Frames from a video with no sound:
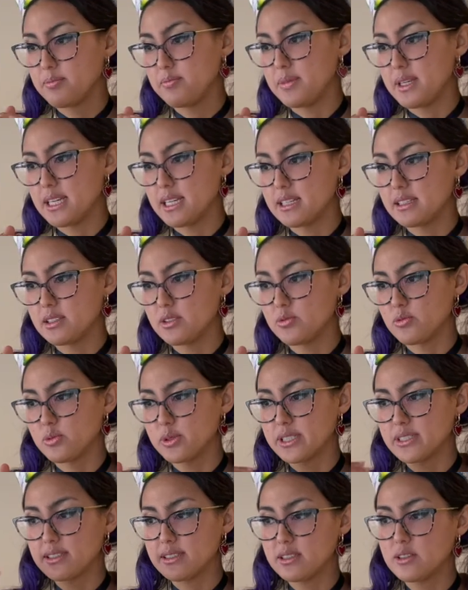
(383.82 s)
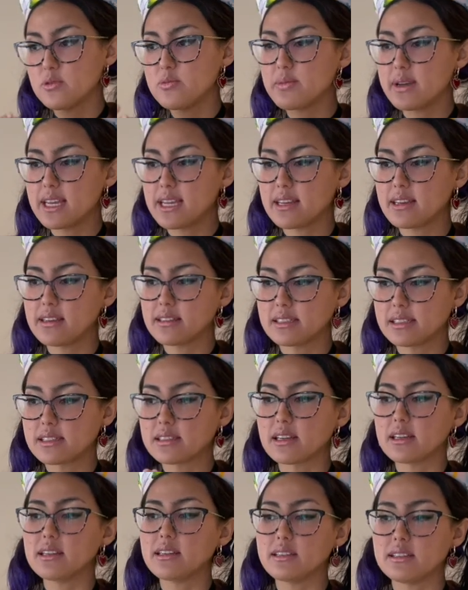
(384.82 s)
because we're still making
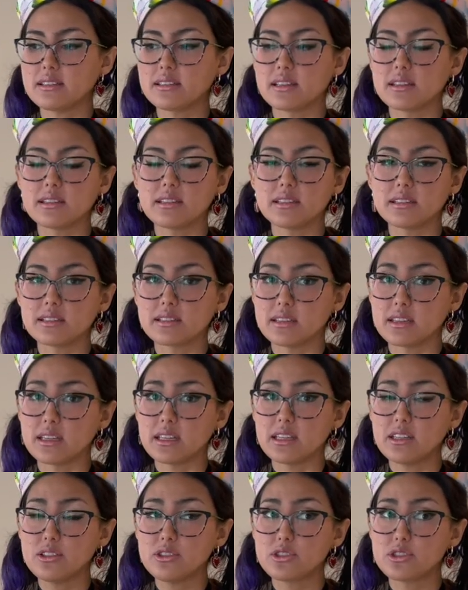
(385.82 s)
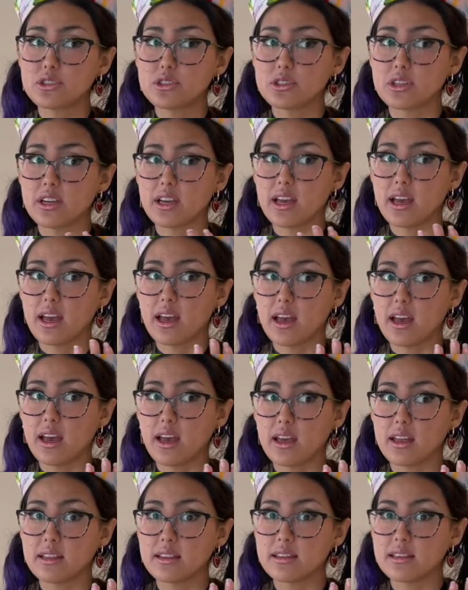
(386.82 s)
studies at this stage
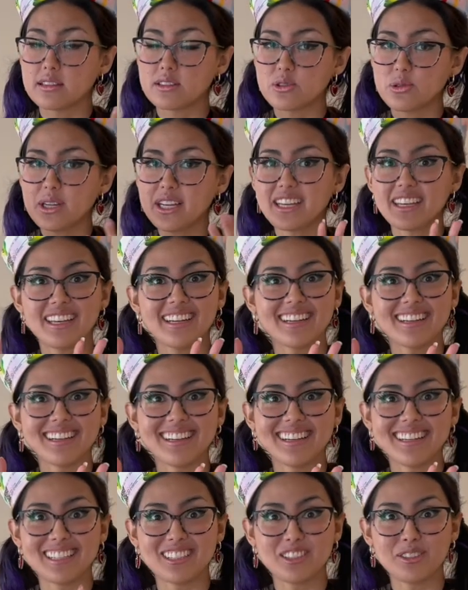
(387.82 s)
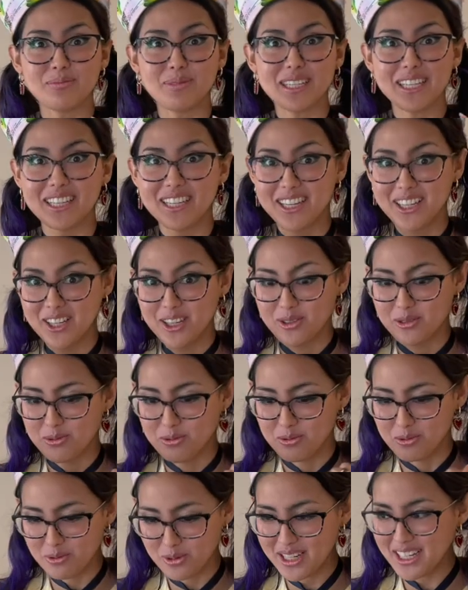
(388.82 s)
and the trick here is to be
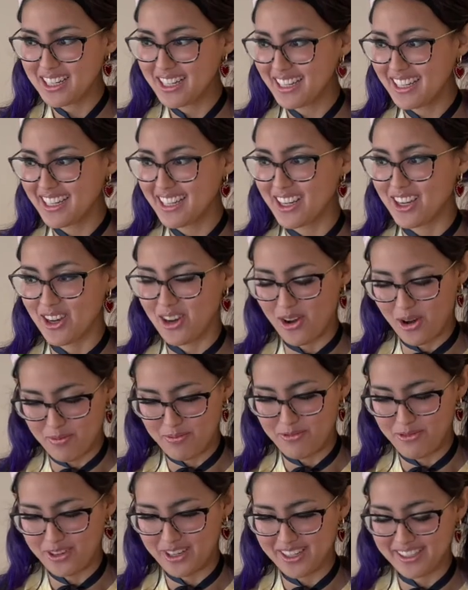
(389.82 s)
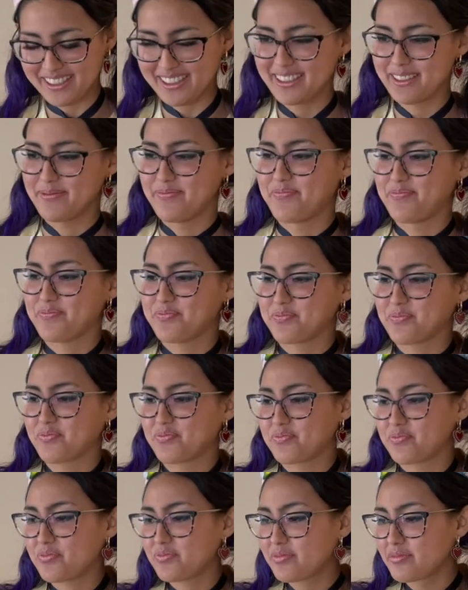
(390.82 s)
really obvious.
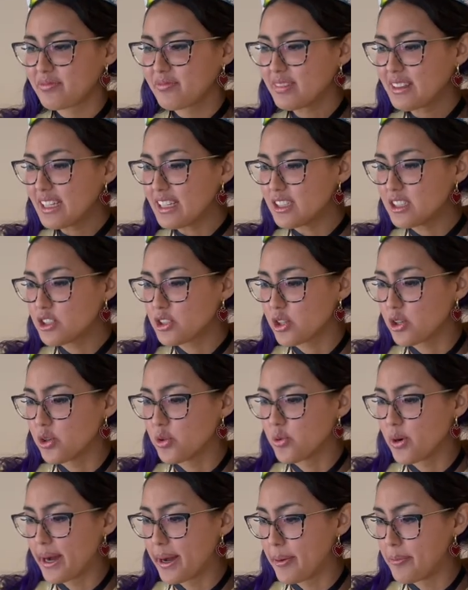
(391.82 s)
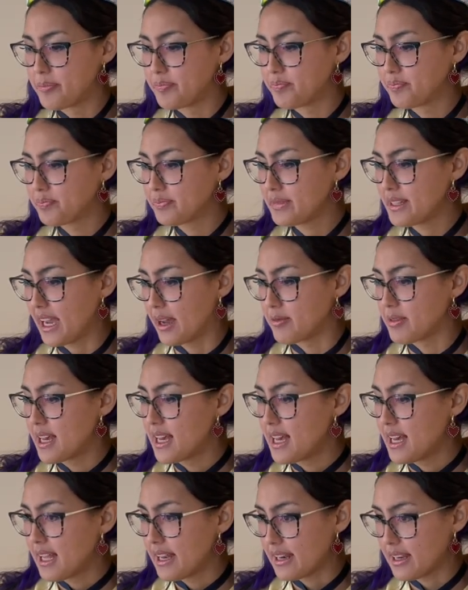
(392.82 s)
So um, yeah,
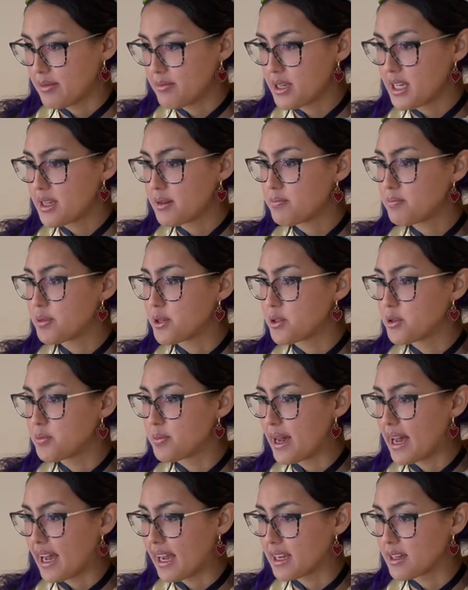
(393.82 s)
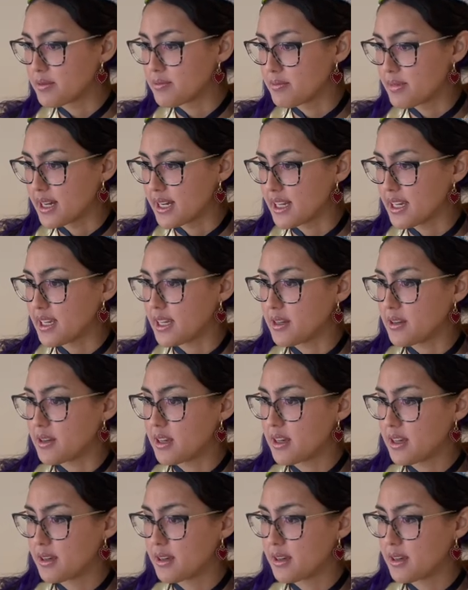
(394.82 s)
let me pull back my